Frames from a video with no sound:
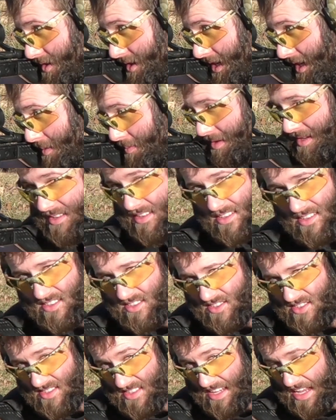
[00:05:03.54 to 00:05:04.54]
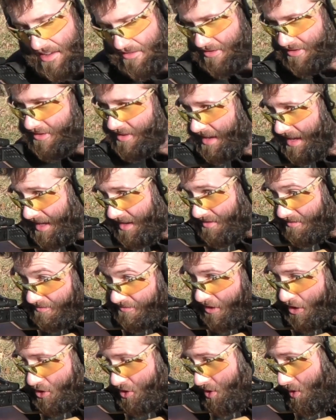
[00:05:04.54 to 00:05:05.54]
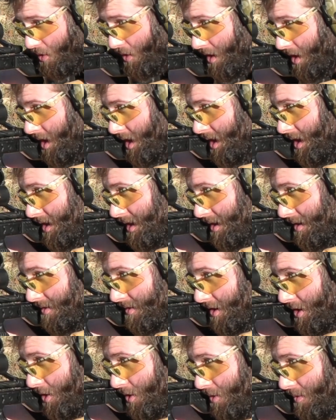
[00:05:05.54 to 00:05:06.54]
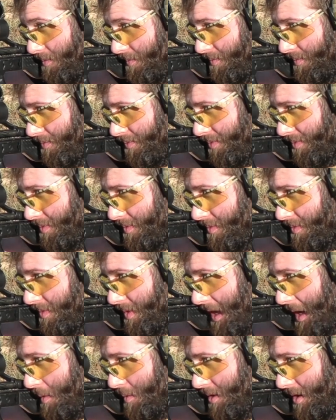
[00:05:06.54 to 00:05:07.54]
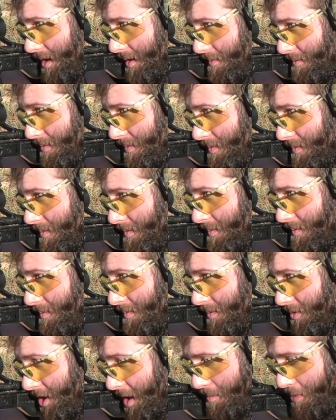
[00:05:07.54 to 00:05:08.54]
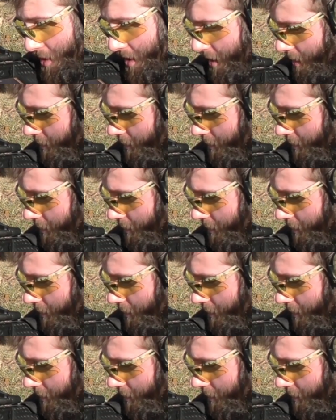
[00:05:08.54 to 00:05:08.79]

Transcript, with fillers: to keep it safe and functional. So that one shot pretty